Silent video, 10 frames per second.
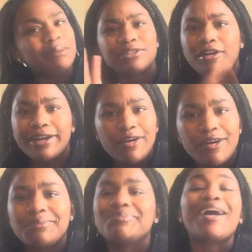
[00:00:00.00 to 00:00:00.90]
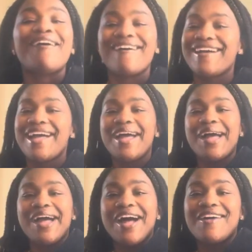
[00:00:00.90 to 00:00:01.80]
I'm sorry, y'all.
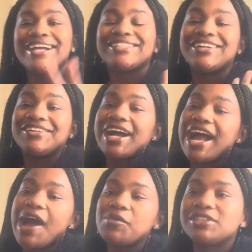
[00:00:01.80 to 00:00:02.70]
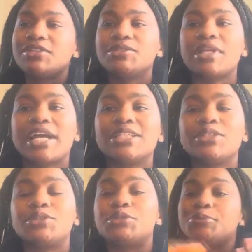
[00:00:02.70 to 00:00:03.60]
Okay, so I was gonna do like a
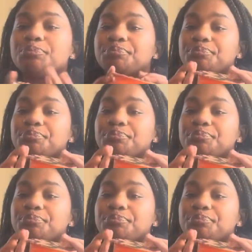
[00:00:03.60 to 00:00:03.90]
little